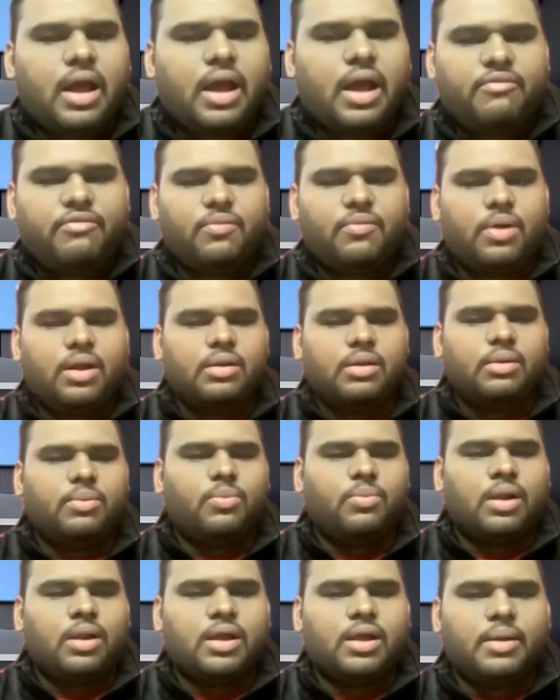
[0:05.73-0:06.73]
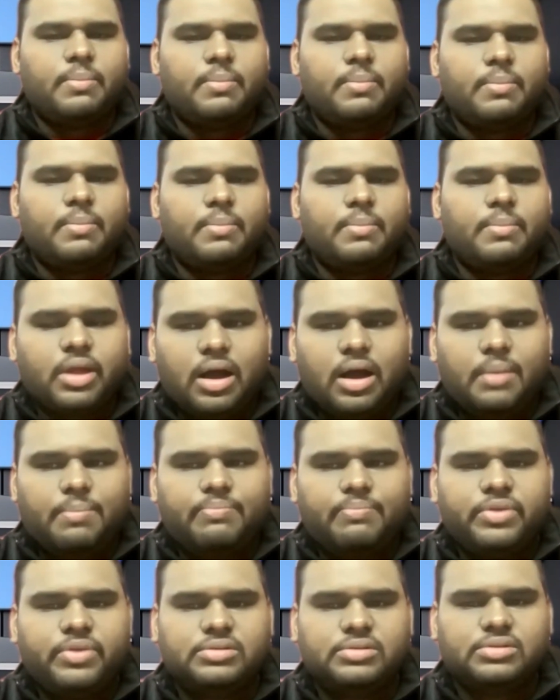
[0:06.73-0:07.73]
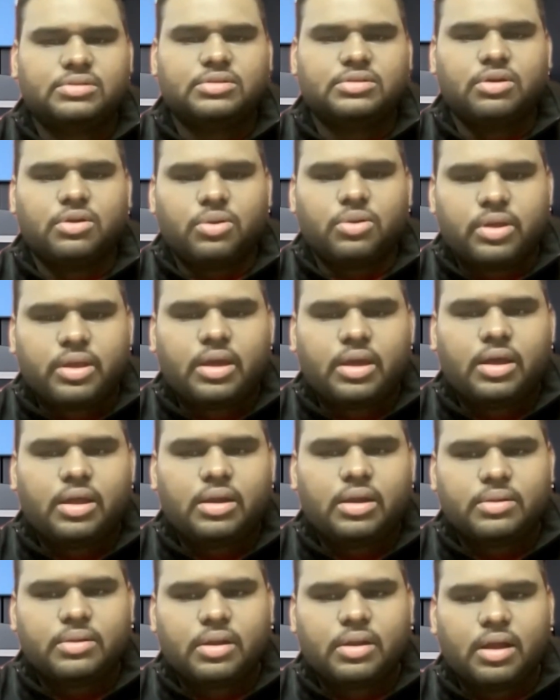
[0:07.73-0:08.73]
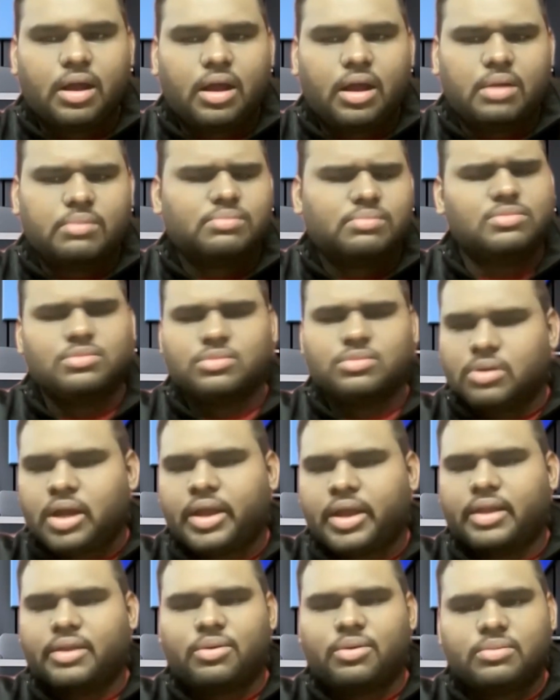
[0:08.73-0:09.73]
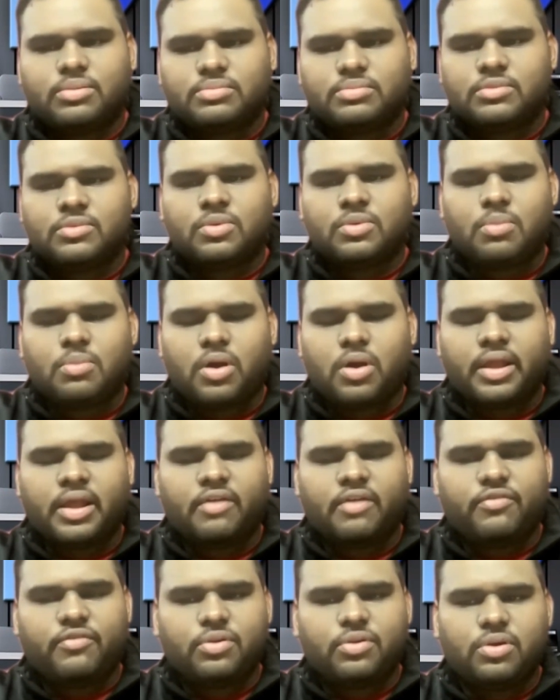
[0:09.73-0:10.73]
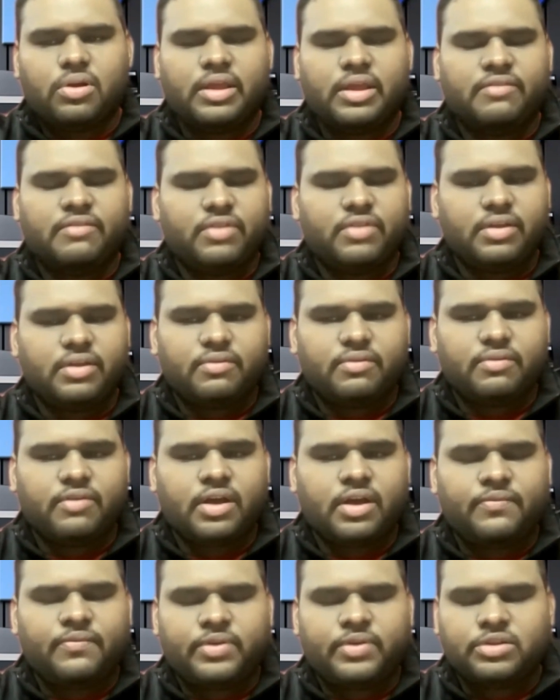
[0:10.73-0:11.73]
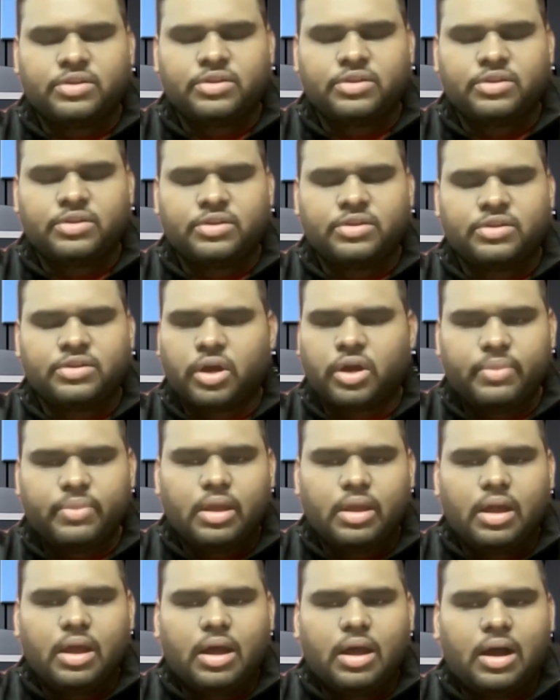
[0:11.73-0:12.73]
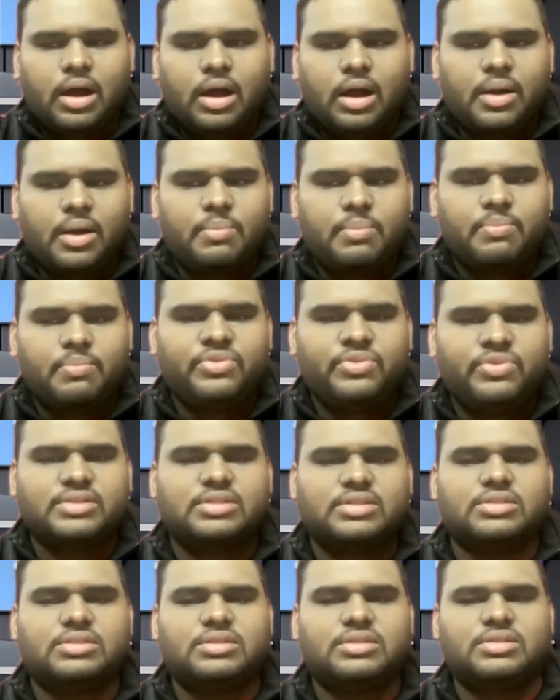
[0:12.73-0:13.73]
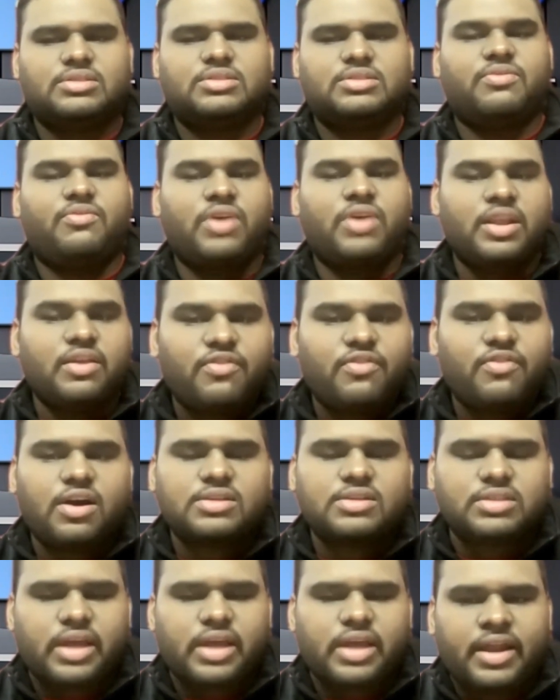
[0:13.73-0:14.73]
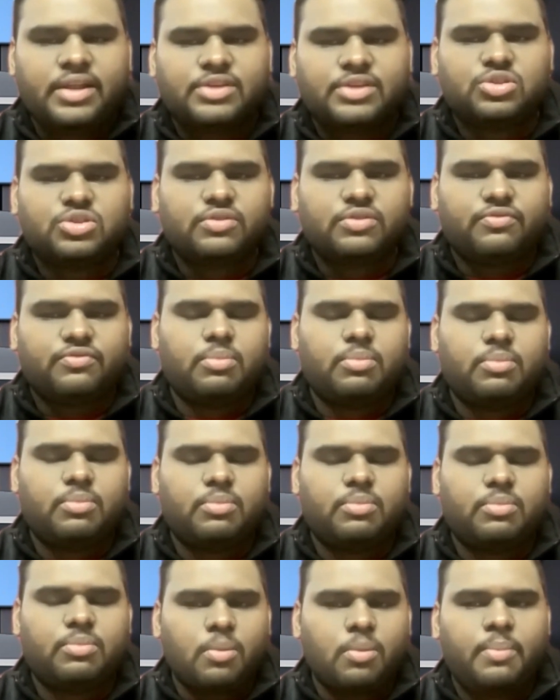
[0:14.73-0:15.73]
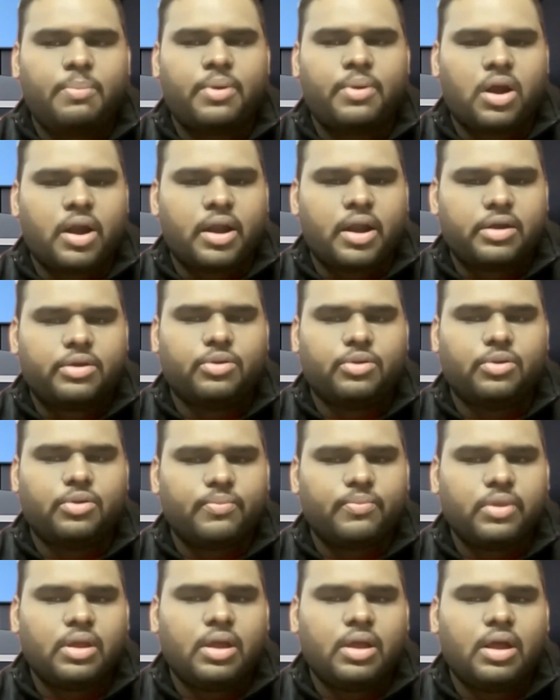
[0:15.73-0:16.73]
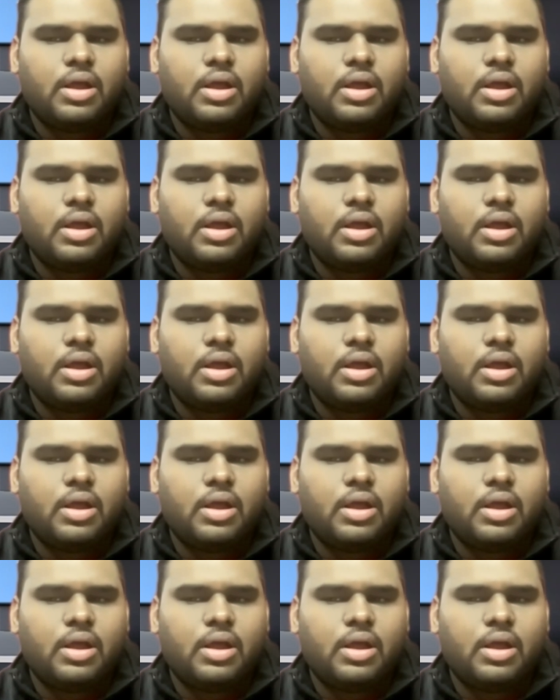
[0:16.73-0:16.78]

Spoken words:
Hi, everyone. Welcome. This is Guru here. Again, good morning, afternoon, or evening from where we're joining. This is the very first edition of the Bluecopa product tour.